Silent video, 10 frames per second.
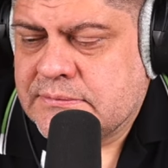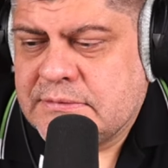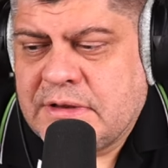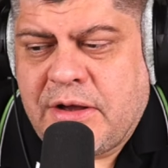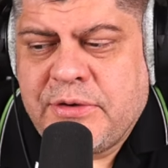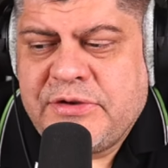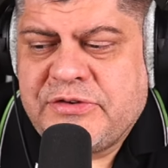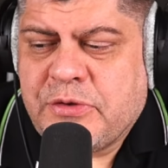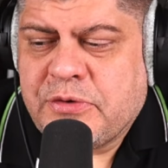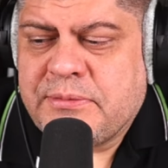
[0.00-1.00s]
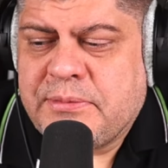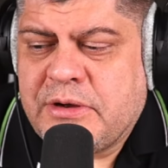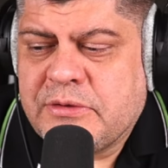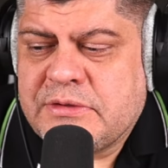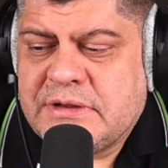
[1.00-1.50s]
Now he's talking
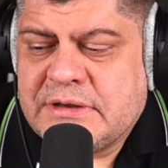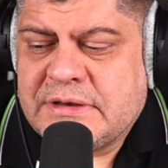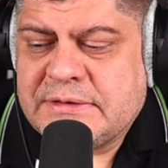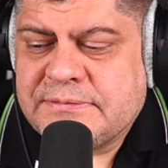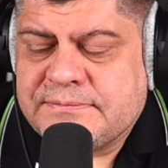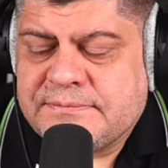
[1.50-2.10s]
about uh,